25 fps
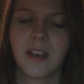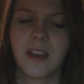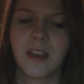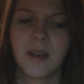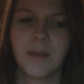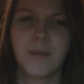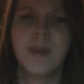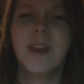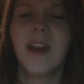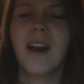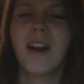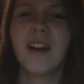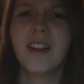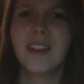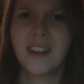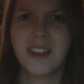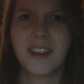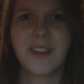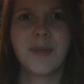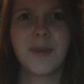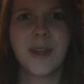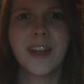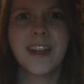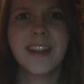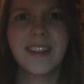Be
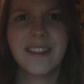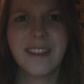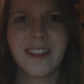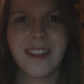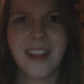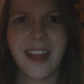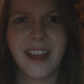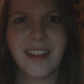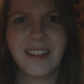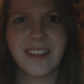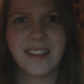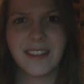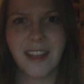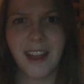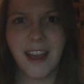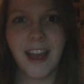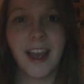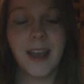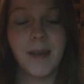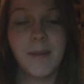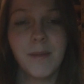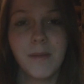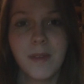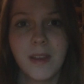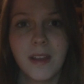honest, when is the last
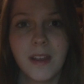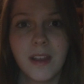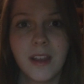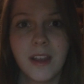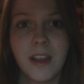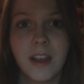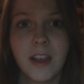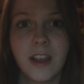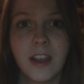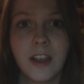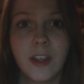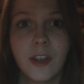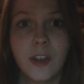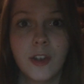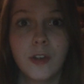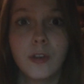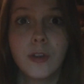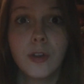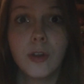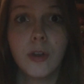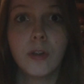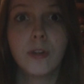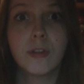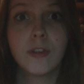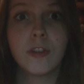time you
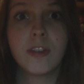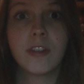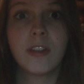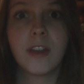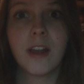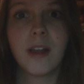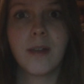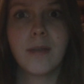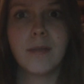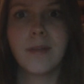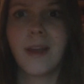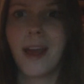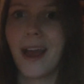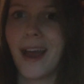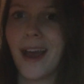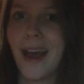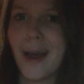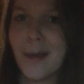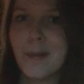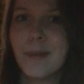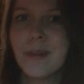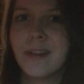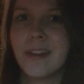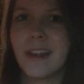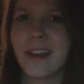told yourself,
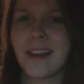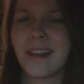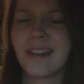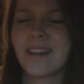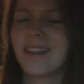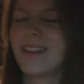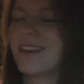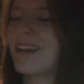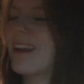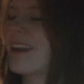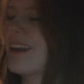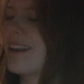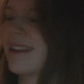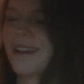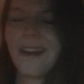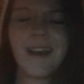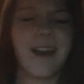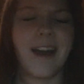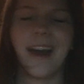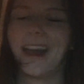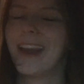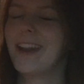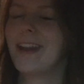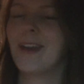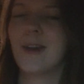"I'm sexy and
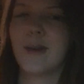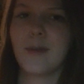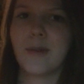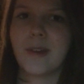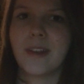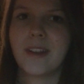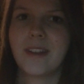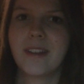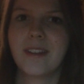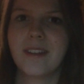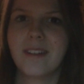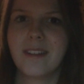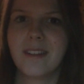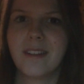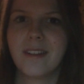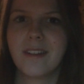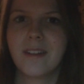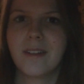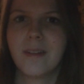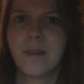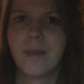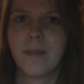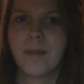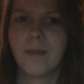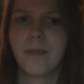I know it"?
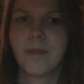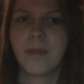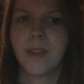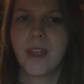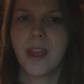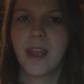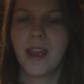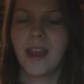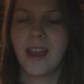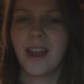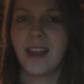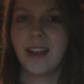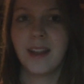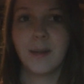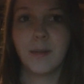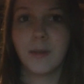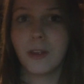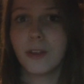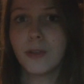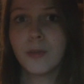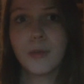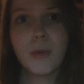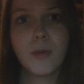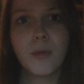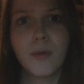And I'm
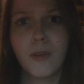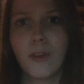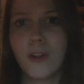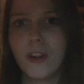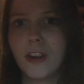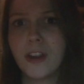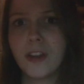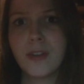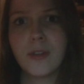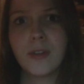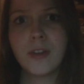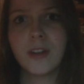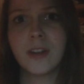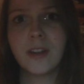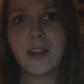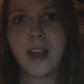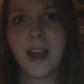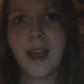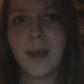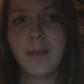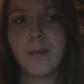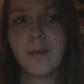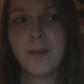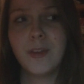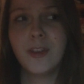not referring to the
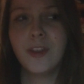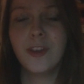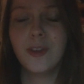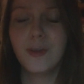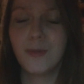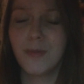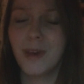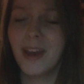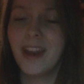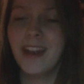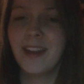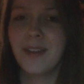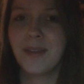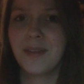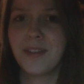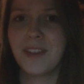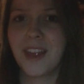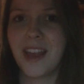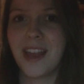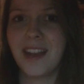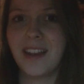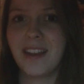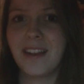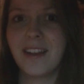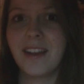time you might have
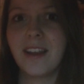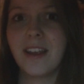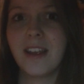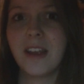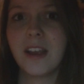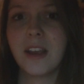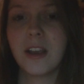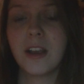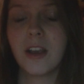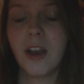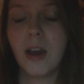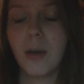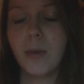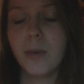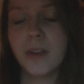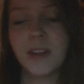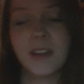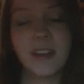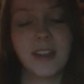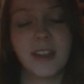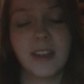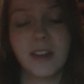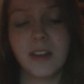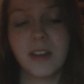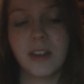said it,
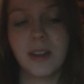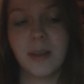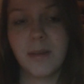commenting on the